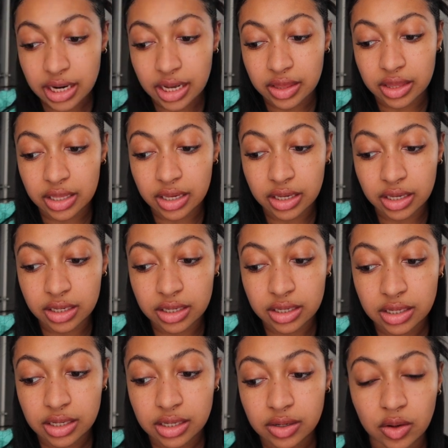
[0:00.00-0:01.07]
And I think
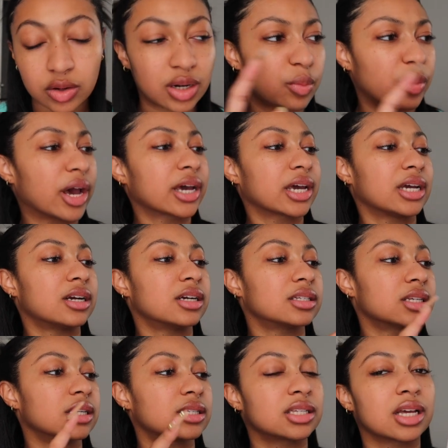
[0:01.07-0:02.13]
on the back of here it
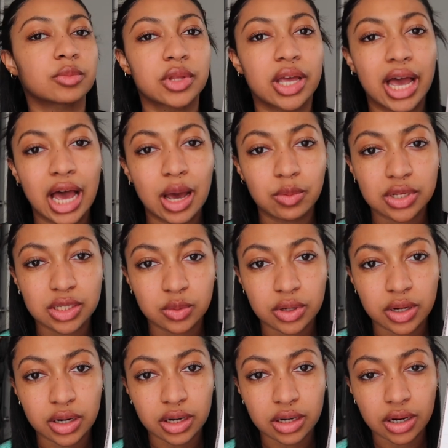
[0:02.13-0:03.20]
says something happens
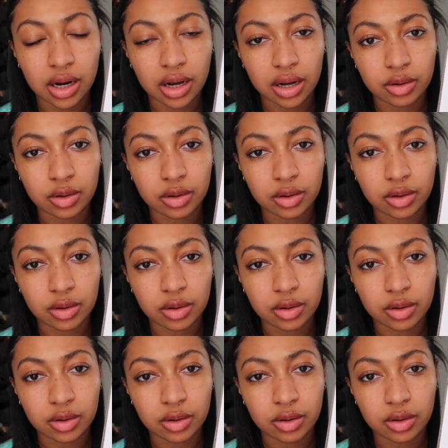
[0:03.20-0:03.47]
where her